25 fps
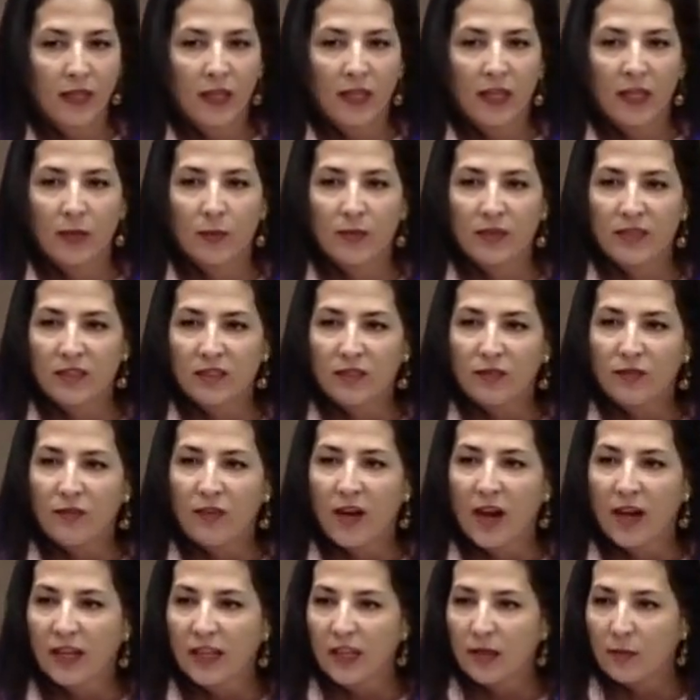It was a
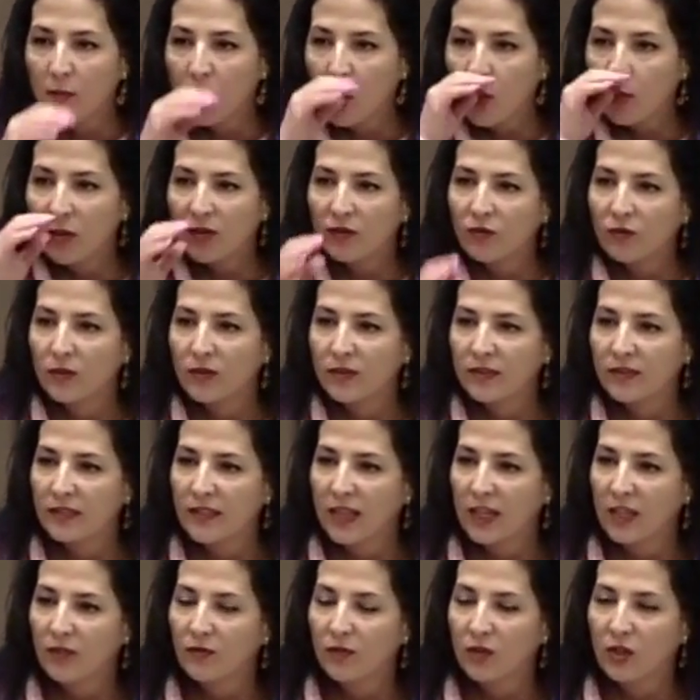defining moment for the
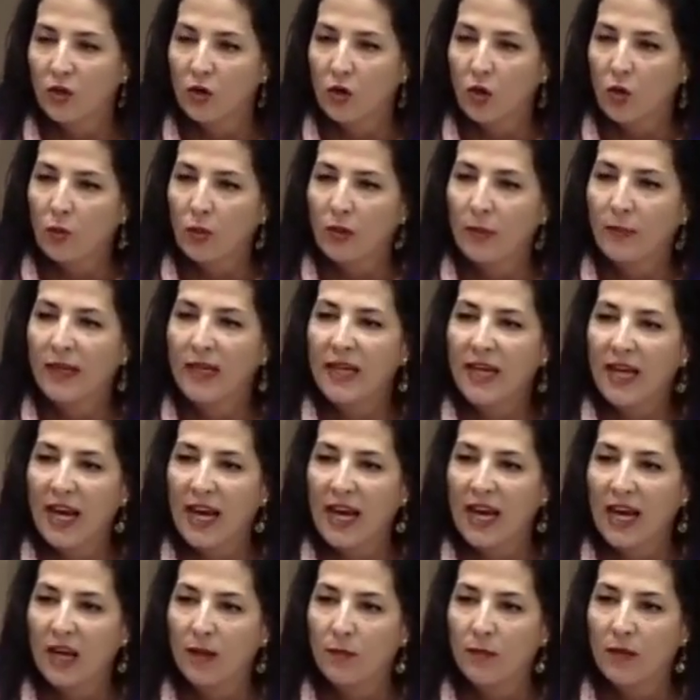state of New York. We
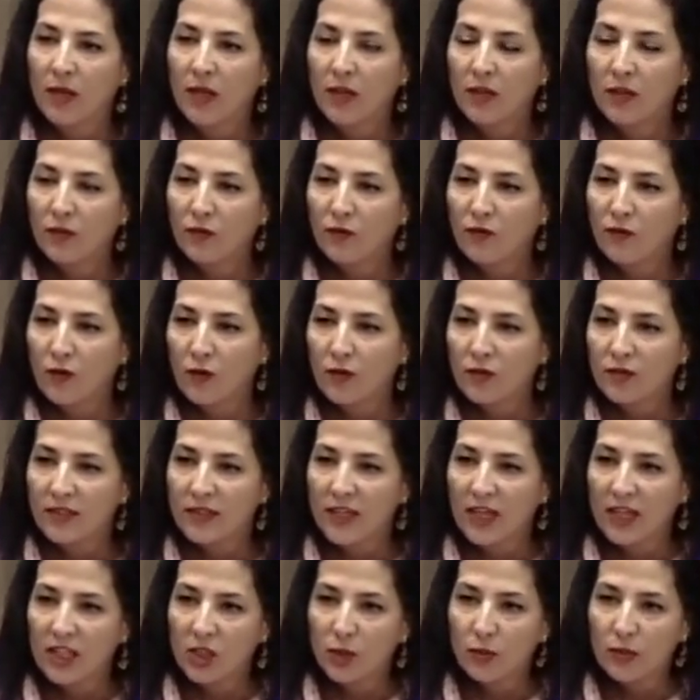became the first
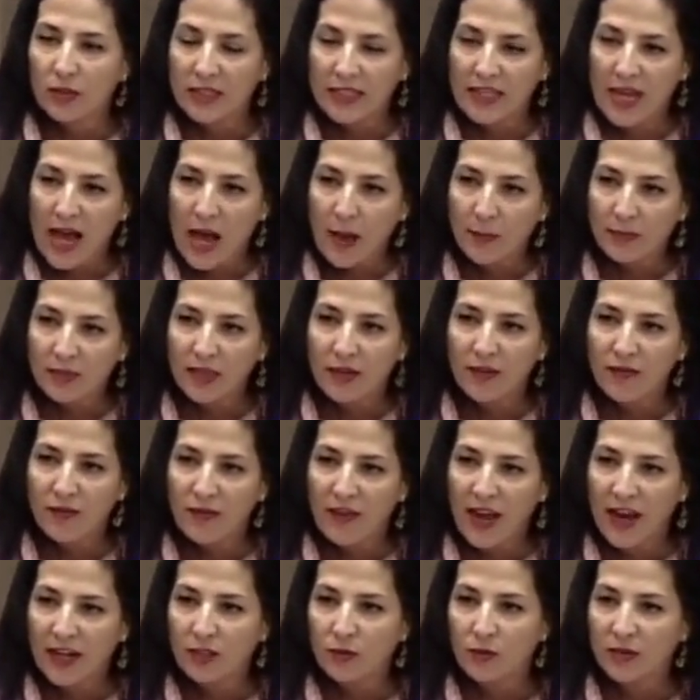state to adopt
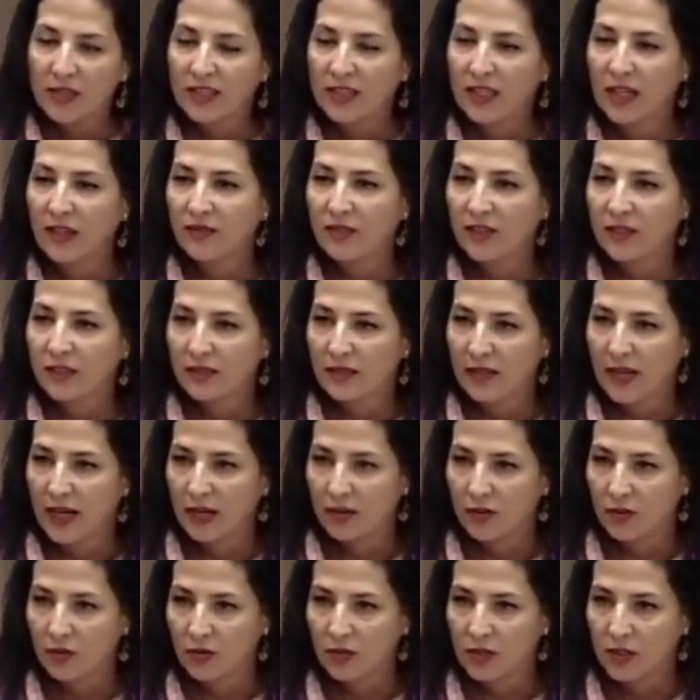factory safety
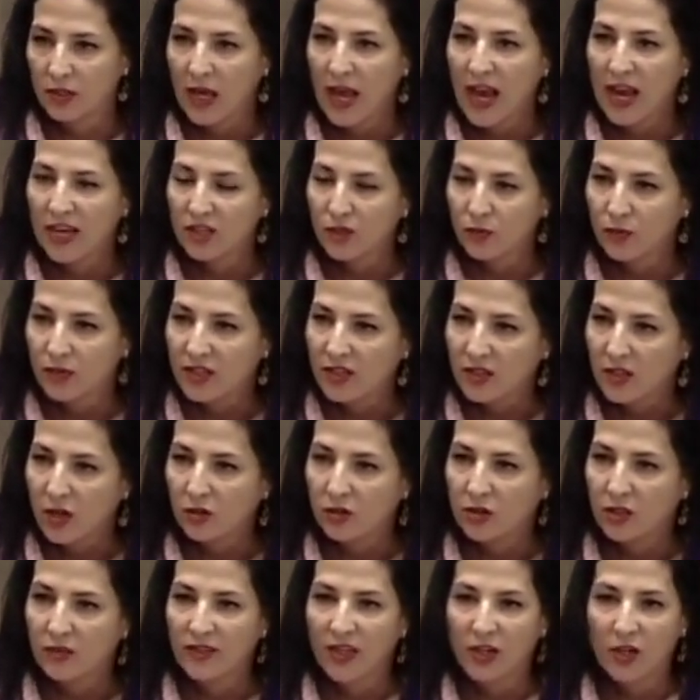standards as a result
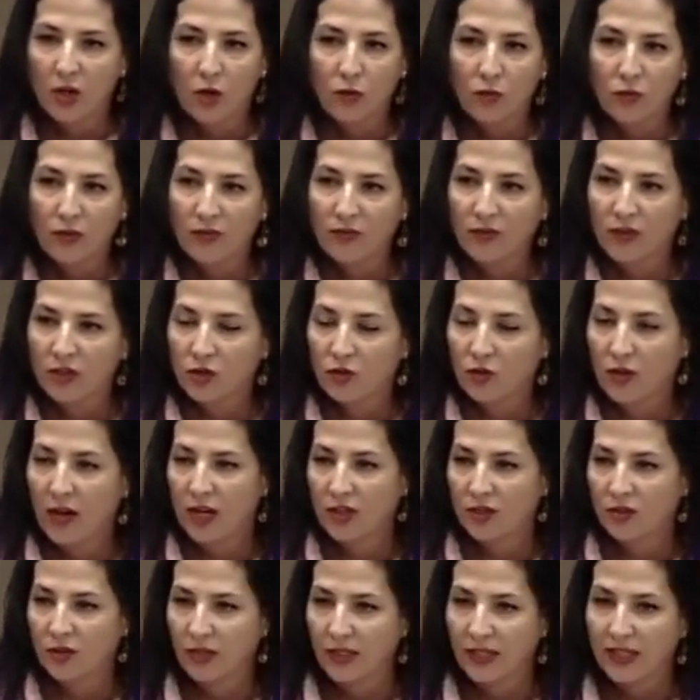of that horrific
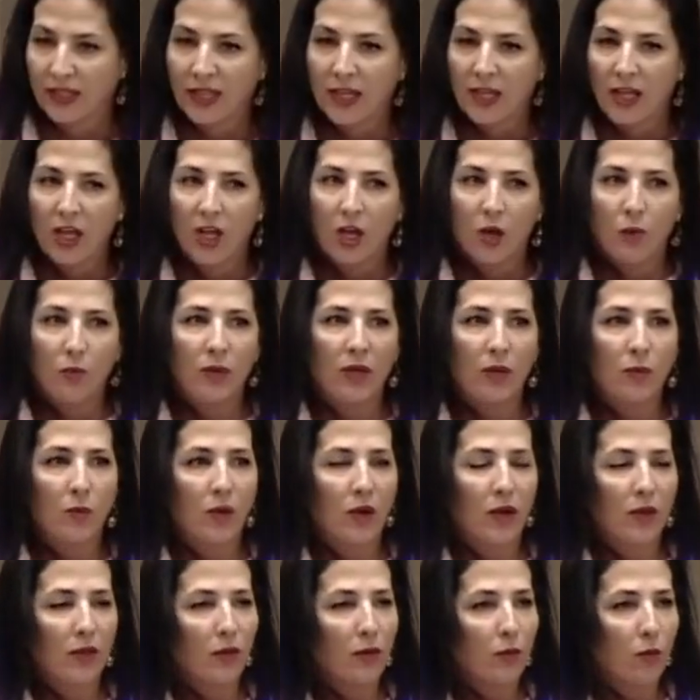tragedy. We
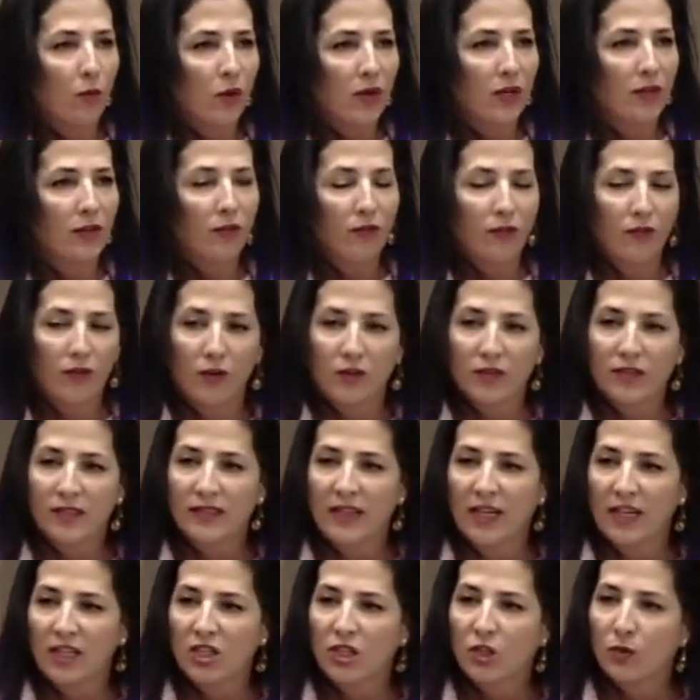were the, one of the first
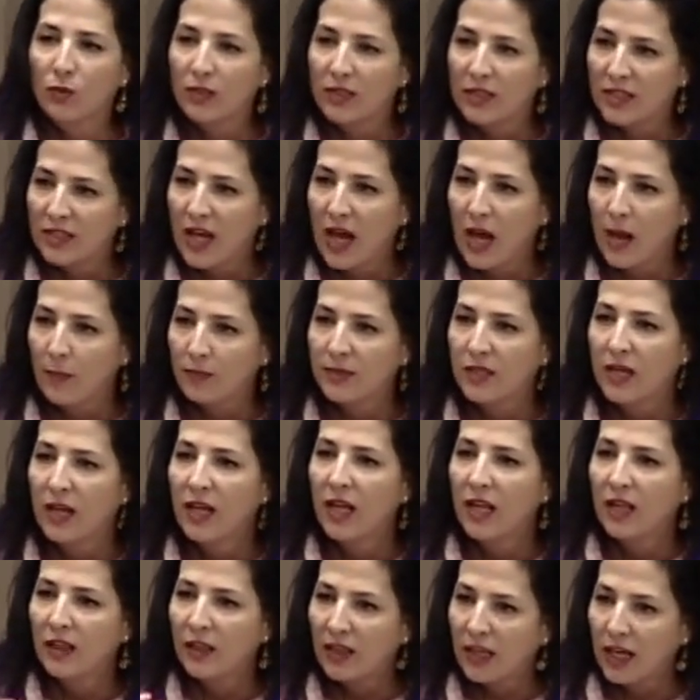states to adopt
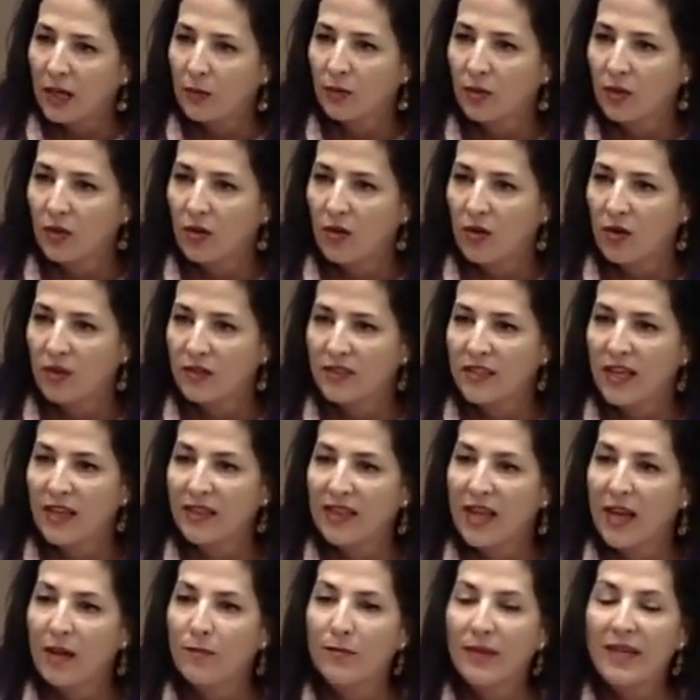labor laws that
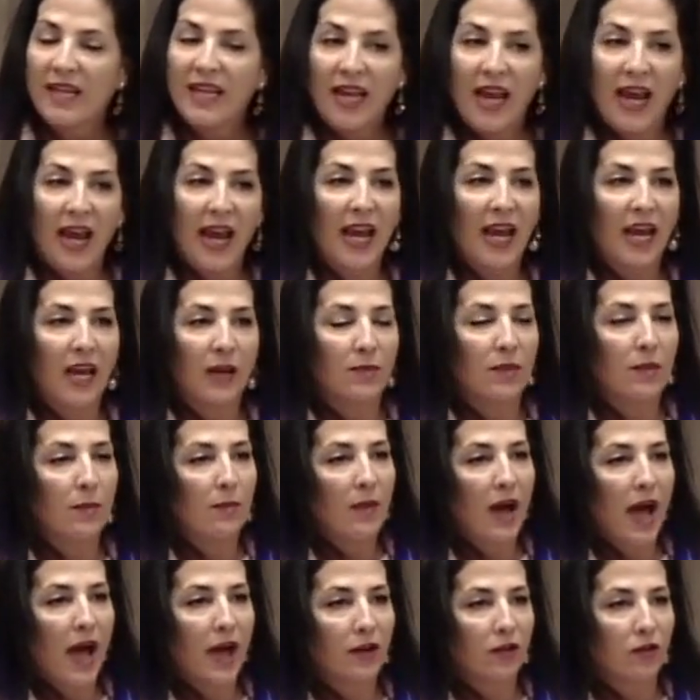then became the
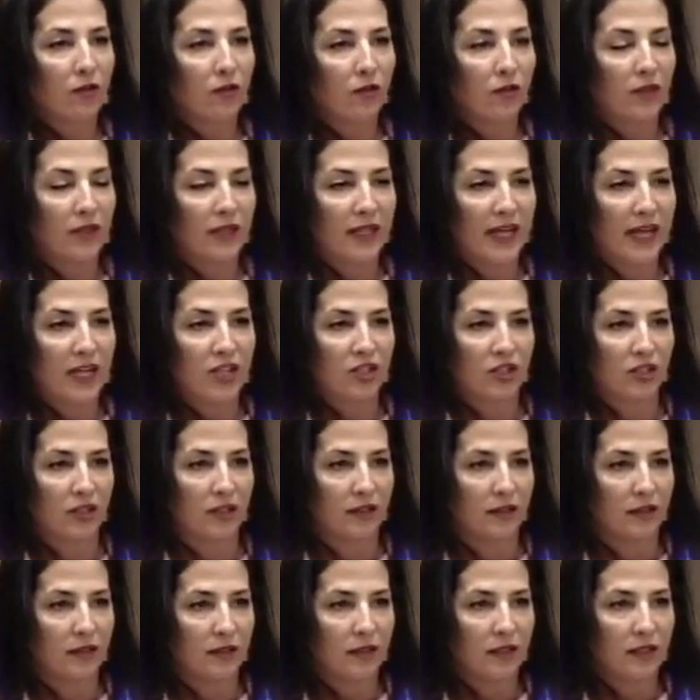model for the nation
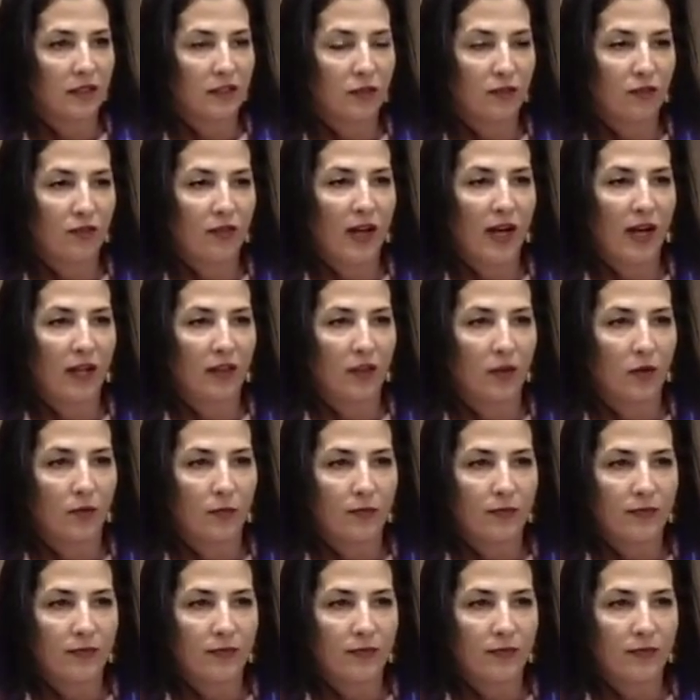to follow.